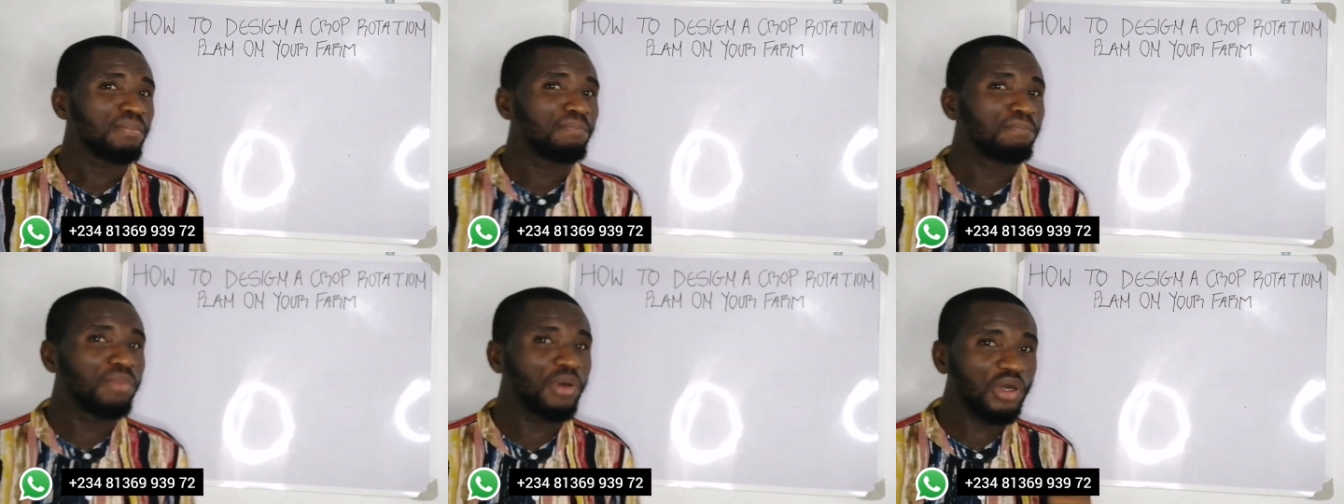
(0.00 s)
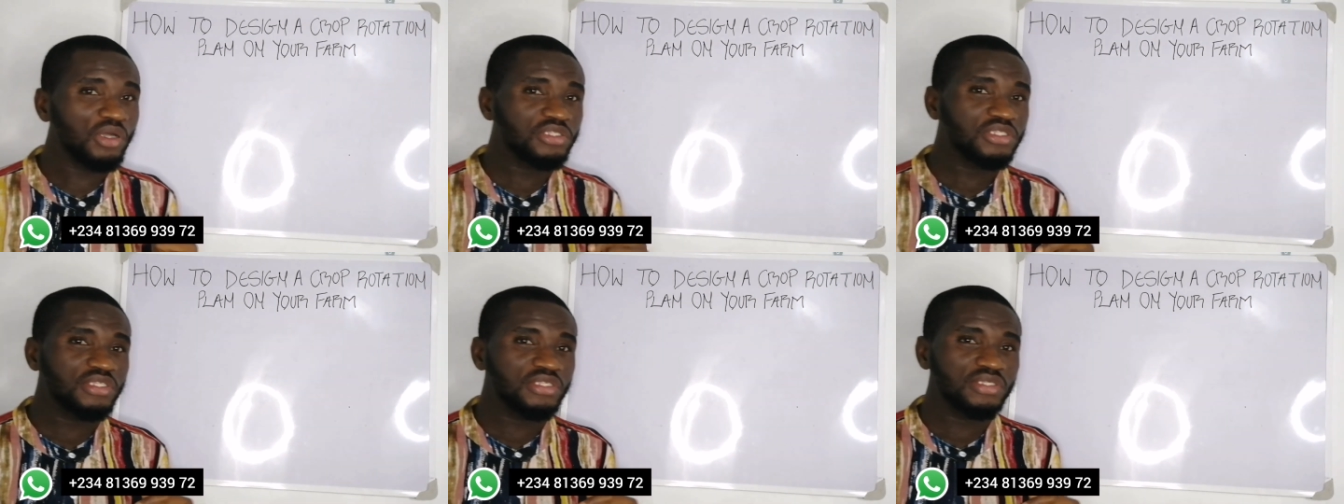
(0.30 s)

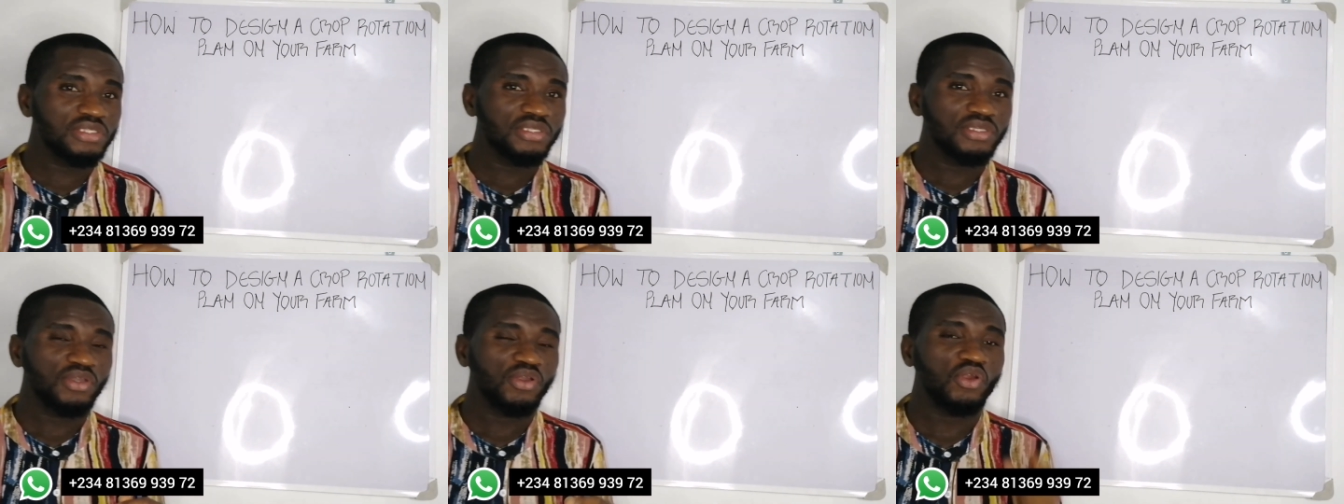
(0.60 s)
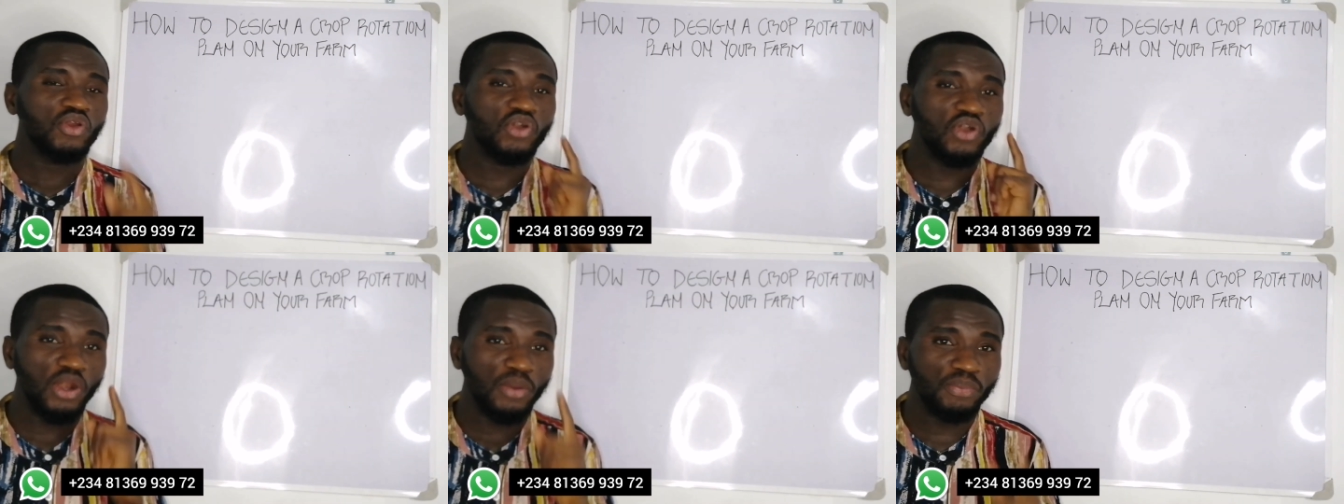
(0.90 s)
but
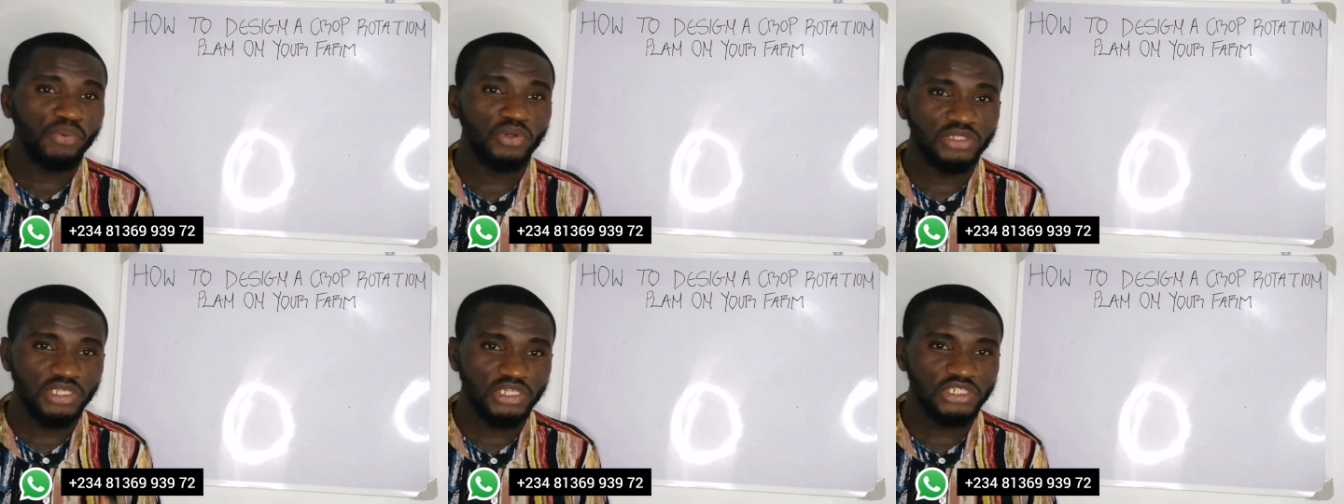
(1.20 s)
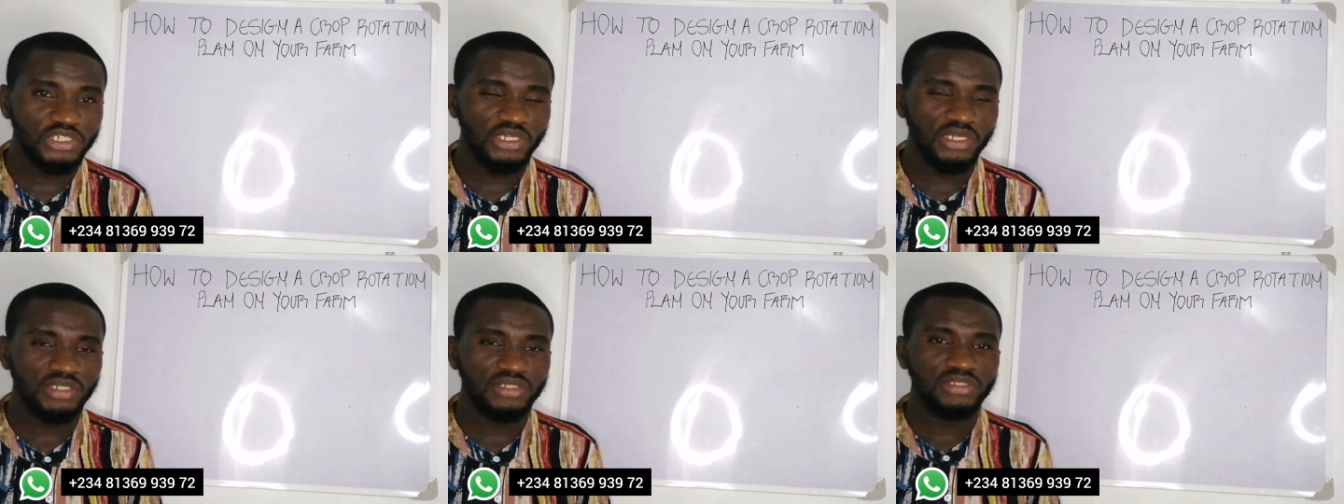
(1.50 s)
crop
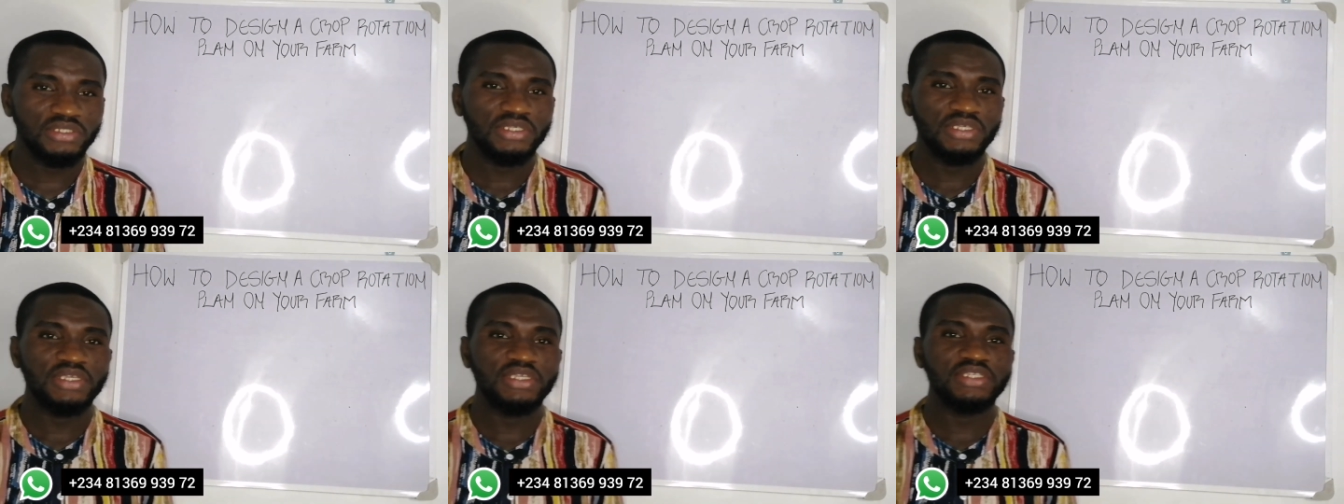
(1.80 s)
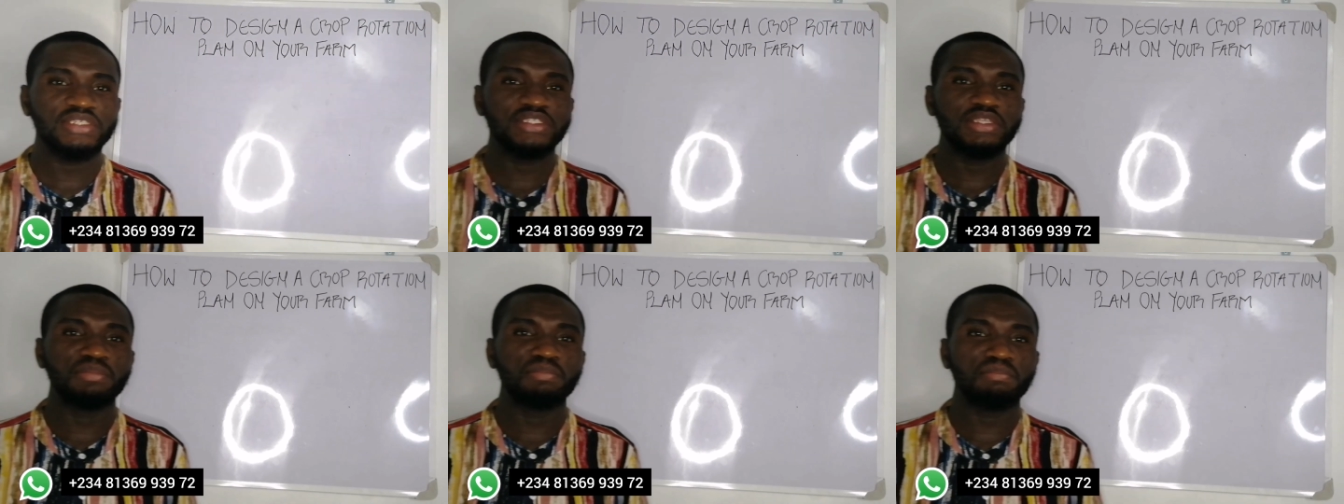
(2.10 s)
rotation
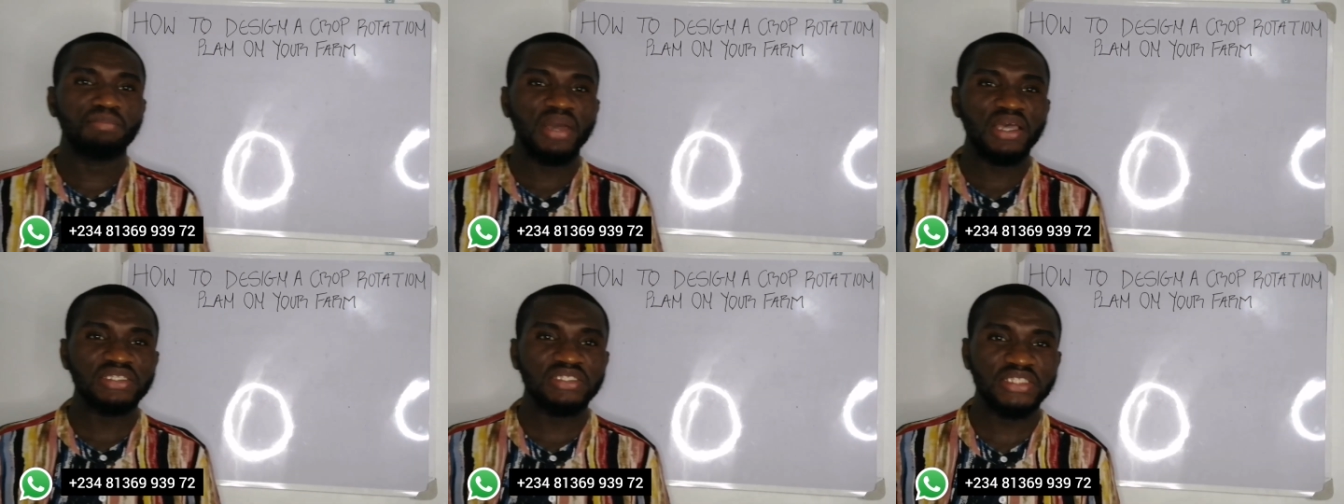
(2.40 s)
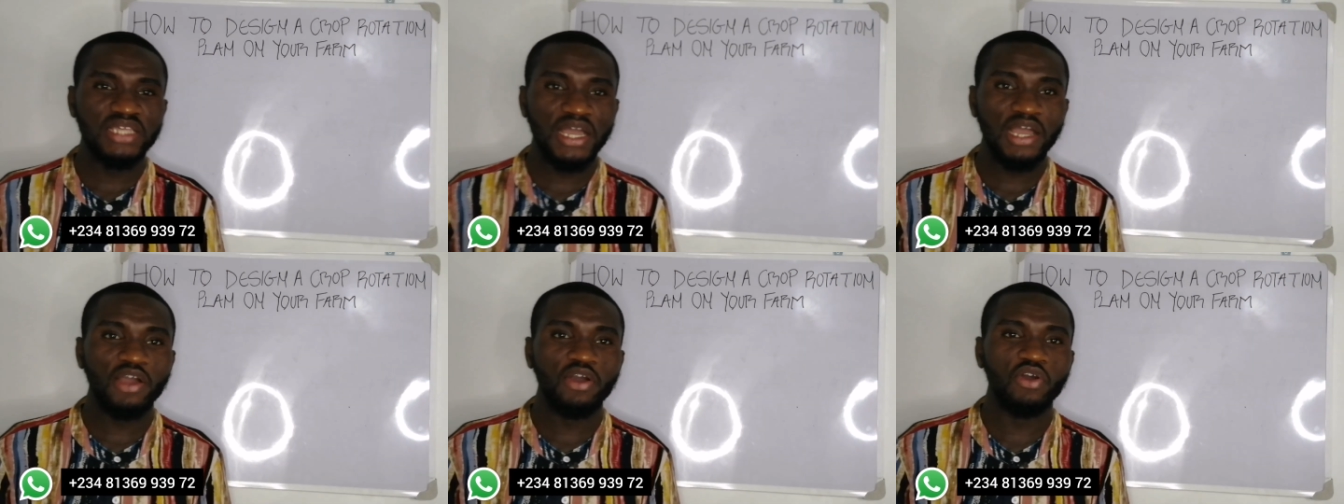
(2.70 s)
is the
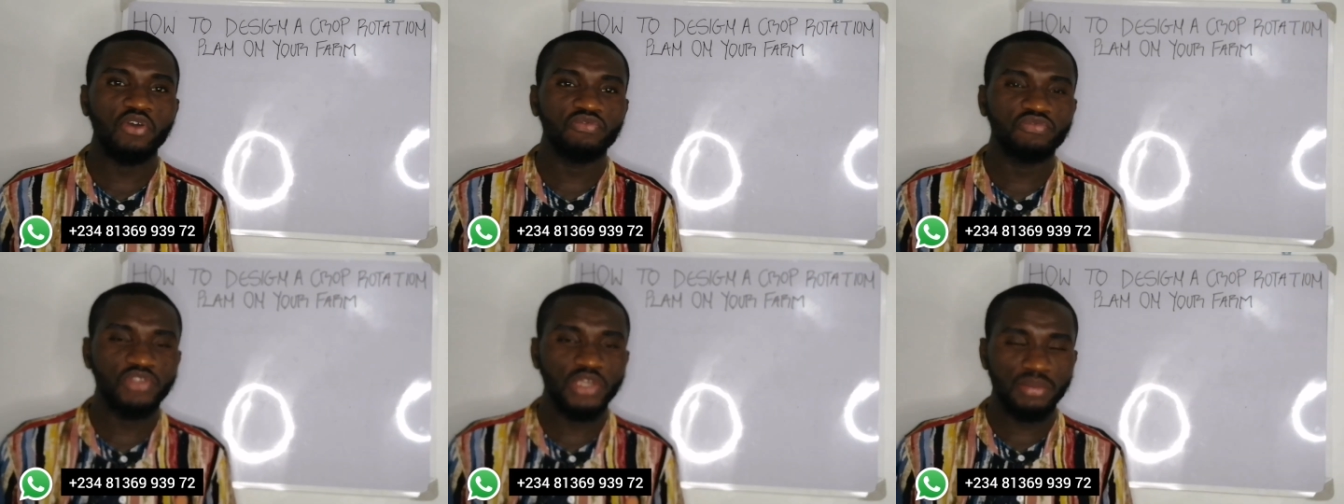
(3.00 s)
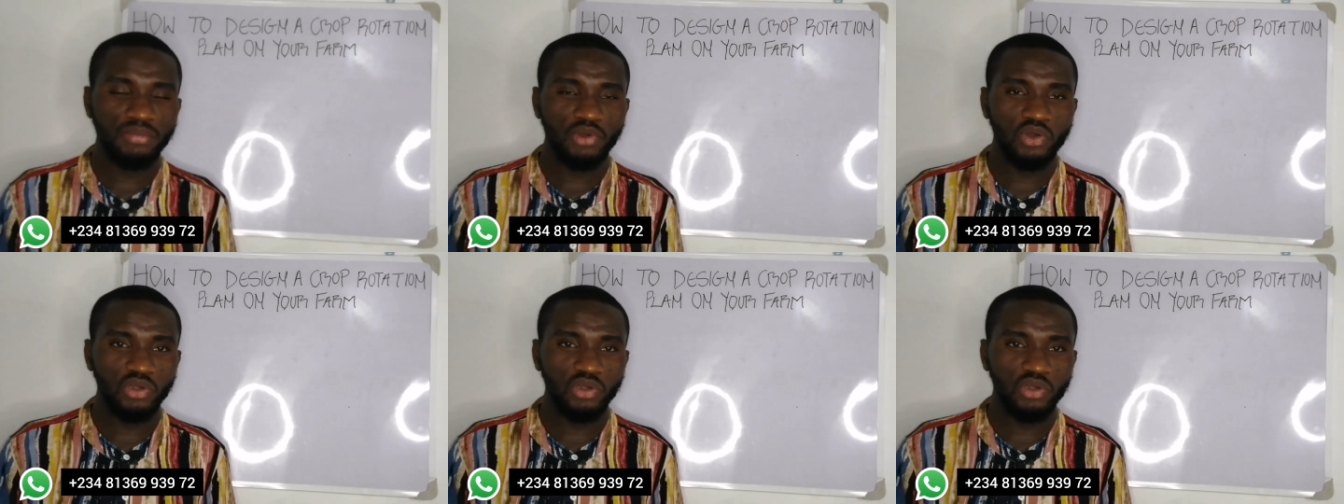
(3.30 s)
master of them